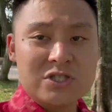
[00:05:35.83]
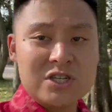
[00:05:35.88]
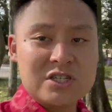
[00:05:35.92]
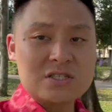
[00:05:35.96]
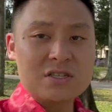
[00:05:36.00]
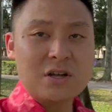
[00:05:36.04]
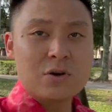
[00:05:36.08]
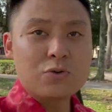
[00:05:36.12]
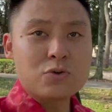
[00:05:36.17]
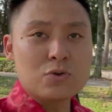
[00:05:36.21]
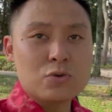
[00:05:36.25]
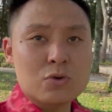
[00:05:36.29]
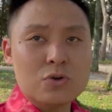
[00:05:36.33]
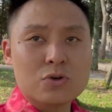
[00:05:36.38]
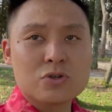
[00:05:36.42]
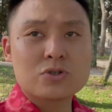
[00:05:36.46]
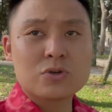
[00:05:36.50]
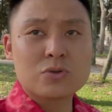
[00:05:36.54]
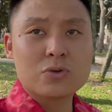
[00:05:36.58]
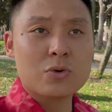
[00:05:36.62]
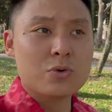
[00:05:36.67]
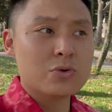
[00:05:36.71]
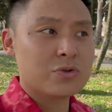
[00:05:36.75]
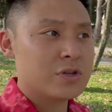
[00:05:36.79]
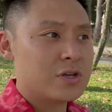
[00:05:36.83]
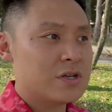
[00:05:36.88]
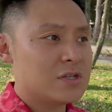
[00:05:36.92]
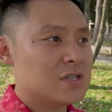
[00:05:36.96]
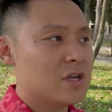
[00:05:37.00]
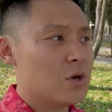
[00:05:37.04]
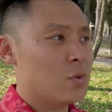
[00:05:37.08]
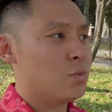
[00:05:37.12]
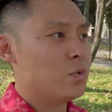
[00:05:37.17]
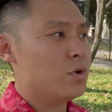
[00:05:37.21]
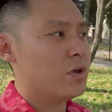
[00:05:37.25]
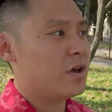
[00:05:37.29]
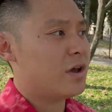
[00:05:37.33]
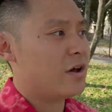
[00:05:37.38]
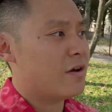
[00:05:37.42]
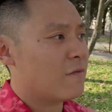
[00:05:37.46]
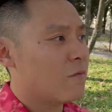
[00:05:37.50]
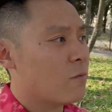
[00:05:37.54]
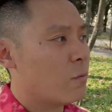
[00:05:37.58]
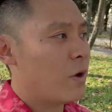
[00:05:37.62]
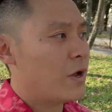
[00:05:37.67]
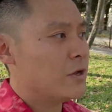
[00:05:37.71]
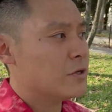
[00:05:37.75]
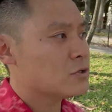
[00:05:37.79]
Just now you also noticed that we
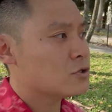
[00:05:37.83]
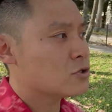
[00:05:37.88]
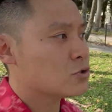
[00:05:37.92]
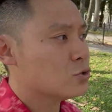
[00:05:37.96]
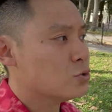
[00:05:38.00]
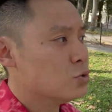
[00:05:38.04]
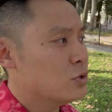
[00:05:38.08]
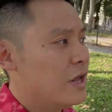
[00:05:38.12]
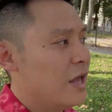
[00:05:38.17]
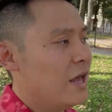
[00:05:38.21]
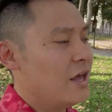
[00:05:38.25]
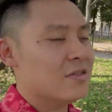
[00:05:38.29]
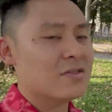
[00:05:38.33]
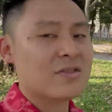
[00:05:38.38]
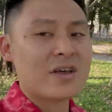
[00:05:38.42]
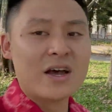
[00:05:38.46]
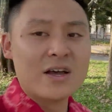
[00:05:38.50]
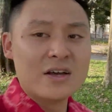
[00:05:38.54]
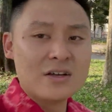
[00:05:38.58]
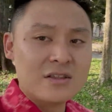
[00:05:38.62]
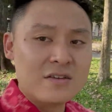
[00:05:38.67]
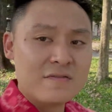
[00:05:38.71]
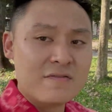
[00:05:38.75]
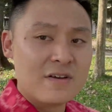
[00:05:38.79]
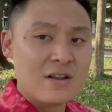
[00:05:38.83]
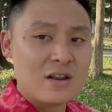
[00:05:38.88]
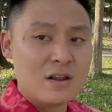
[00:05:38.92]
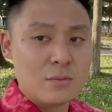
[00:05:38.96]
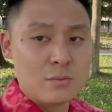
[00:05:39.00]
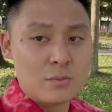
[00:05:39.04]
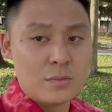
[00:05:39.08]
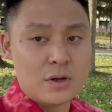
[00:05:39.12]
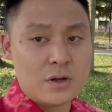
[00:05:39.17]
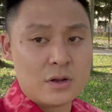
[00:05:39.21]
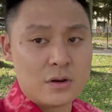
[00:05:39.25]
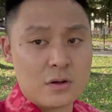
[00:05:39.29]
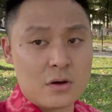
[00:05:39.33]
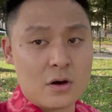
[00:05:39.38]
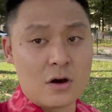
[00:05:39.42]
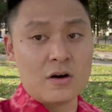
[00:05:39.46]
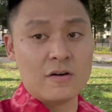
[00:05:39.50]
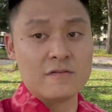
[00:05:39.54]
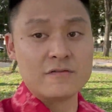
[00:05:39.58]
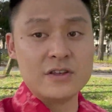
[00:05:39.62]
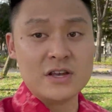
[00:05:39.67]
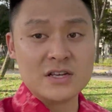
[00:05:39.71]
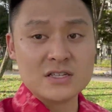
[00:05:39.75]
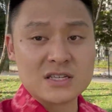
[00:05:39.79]
have went through the entire development
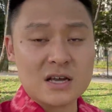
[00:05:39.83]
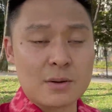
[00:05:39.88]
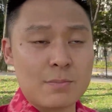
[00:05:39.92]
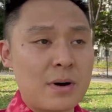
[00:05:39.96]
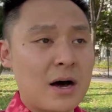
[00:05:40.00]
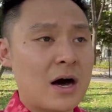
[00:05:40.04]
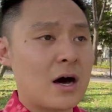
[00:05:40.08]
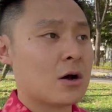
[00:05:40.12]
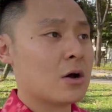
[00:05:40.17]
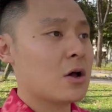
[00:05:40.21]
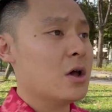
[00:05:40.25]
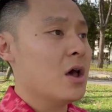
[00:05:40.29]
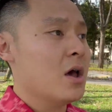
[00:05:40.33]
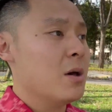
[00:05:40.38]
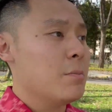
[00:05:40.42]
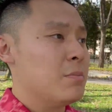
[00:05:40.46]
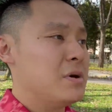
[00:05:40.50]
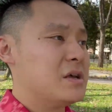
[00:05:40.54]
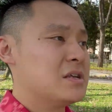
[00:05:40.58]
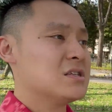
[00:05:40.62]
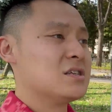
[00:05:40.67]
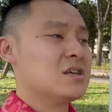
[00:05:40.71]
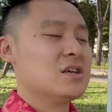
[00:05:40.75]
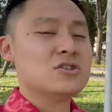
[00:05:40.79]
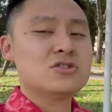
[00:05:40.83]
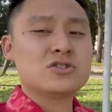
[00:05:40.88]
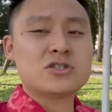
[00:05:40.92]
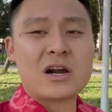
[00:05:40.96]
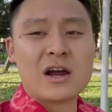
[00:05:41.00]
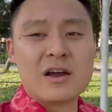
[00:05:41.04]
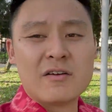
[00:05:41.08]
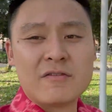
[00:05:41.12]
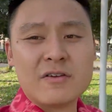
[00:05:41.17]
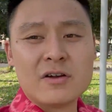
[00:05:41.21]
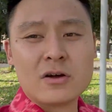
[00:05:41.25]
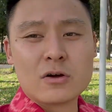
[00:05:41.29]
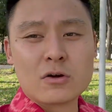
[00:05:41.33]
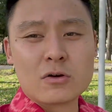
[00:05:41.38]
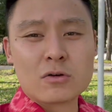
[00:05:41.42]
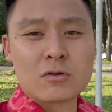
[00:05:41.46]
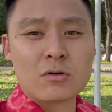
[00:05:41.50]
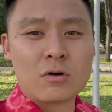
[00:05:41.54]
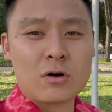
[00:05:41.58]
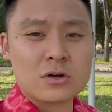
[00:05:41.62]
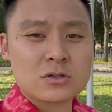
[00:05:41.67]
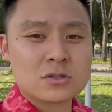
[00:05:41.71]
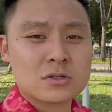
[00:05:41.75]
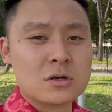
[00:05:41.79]
of Desa Park, basically driving
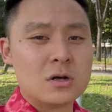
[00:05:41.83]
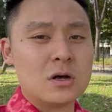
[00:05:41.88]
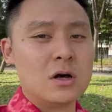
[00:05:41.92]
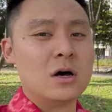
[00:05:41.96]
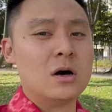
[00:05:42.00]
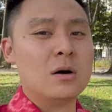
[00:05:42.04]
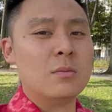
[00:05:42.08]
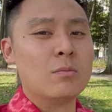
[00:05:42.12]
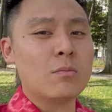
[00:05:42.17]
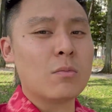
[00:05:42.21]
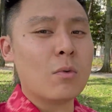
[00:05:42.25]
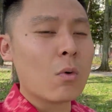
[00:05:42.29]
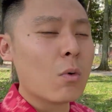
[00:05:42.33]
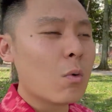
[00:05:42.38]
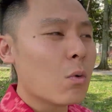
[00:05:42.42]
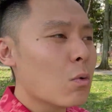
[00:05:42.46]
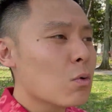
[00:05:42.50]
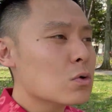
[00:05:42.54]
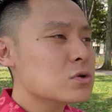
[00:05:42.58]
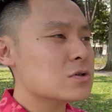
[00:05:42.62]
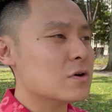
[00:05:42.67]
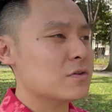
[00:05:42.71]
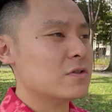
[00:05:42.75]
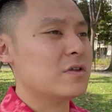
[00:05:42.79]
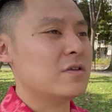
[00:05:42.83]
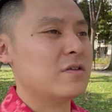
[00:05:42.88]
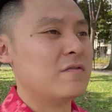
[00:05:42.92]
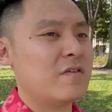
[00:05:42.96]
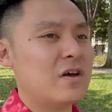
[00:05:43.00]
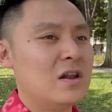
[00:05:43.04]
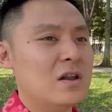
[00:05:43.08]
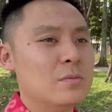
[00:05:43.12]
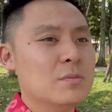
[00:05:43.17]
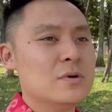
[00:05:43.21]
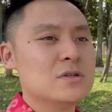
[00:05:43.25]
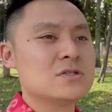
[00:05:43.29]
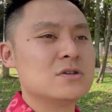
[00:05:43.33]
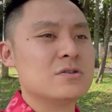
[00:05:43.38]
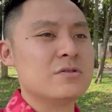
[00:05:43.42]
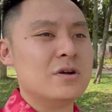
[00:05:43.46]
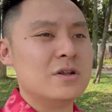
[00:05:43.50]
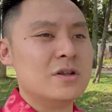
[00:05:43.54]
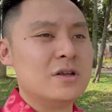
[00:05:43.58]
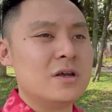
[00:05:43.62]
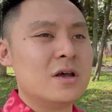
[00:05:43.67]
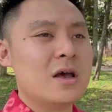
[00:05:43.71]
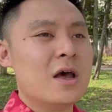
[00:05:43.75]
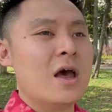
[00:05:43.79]
across most of the developments
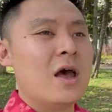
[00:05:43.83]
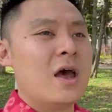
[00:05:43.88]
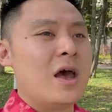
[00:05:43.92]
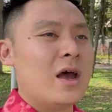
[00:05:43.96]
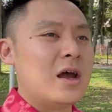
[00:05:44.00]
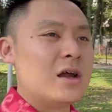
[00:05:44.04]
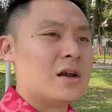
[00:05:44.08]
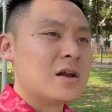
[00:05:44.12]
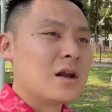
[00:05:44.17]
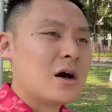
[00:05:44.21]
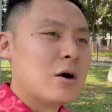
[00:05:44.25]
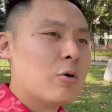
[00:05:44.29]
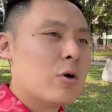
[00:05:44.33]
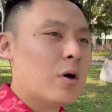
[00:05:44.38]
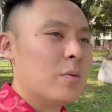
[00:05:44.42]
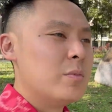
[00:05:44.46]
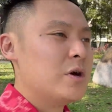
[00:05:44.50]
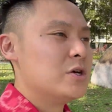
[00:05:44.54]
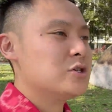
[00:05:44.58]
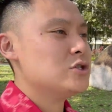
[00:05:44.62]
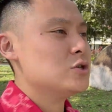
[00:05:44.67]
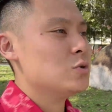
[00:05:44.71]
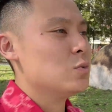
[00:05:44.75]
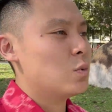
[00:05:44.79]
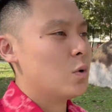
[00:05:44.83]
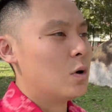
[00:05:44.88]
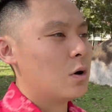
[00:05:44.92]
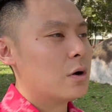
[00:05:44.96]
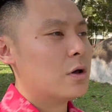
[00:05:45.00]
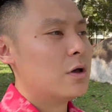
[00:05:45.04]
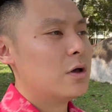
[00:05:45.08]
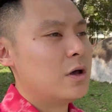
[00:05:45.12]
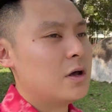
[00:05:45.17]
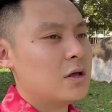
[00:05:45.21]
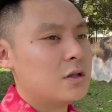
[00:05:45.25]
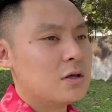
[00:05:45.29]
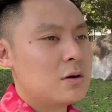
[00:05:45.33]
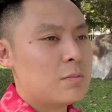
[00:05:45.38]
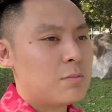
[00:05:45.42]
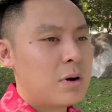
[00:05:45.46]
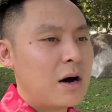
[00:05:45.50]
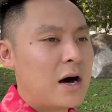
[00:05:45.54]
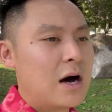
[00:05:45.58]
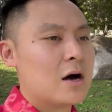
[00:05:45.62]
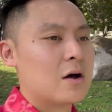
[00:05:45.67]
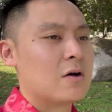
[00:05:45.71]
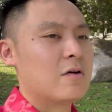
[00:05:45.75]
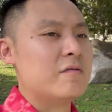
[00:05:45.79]
already, and now I'm actually walking at the
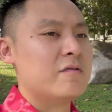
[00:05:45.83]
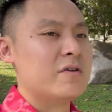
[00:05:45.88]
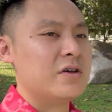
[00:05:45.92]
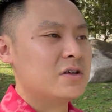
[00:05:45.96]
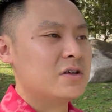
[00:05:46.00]
park over